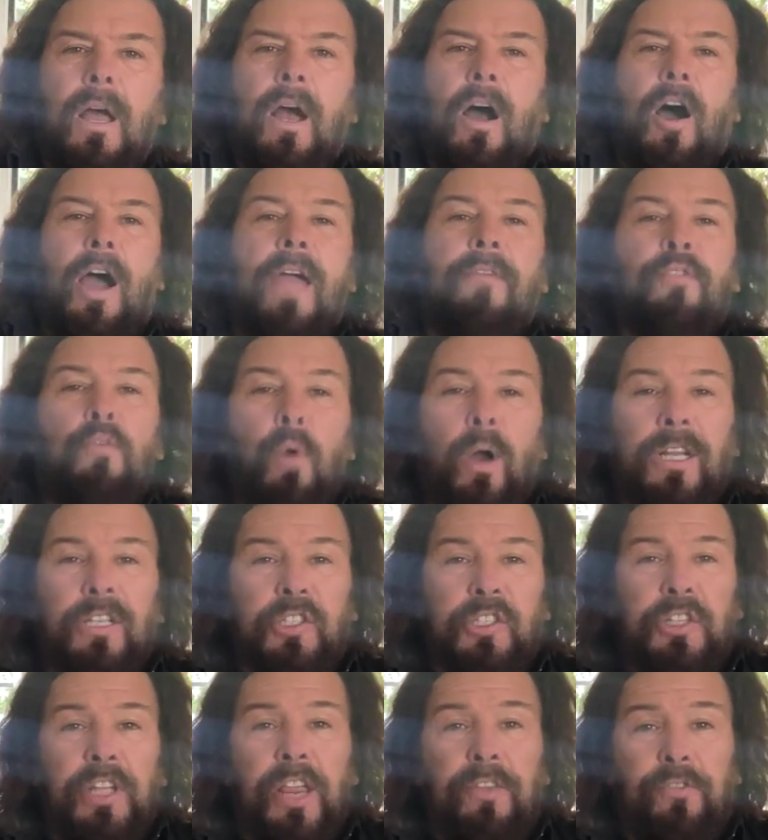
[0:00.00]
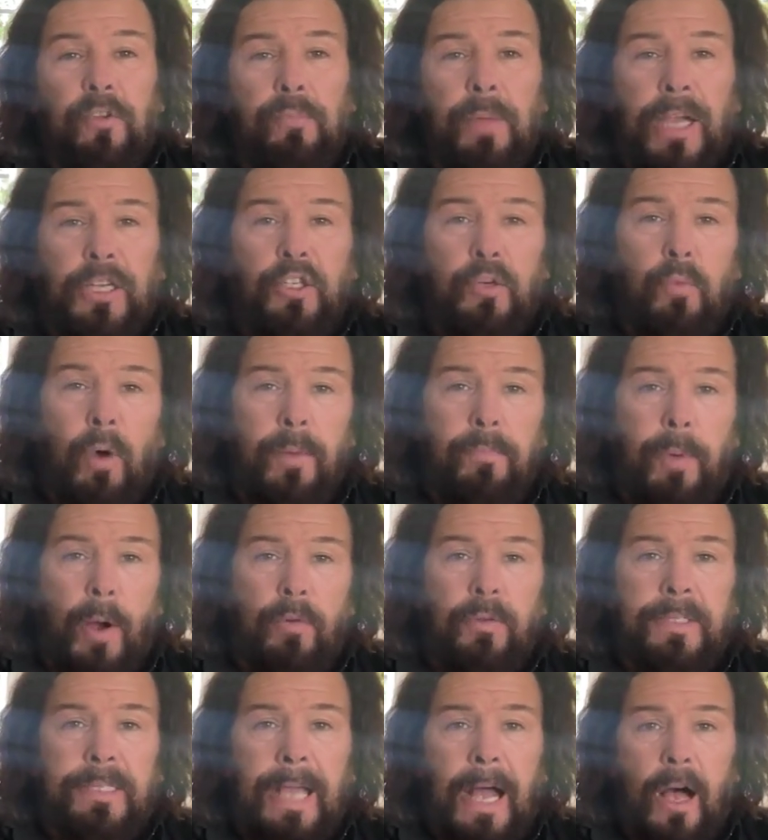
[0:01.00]
Hi everyone, it's Steve from Nationwide
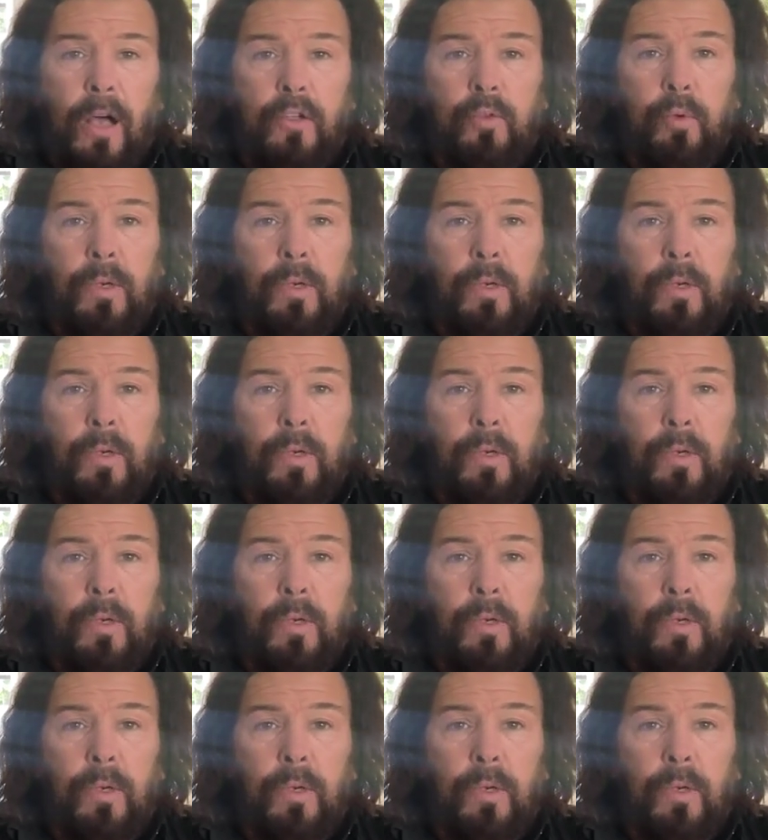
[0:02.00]
Boat Sales.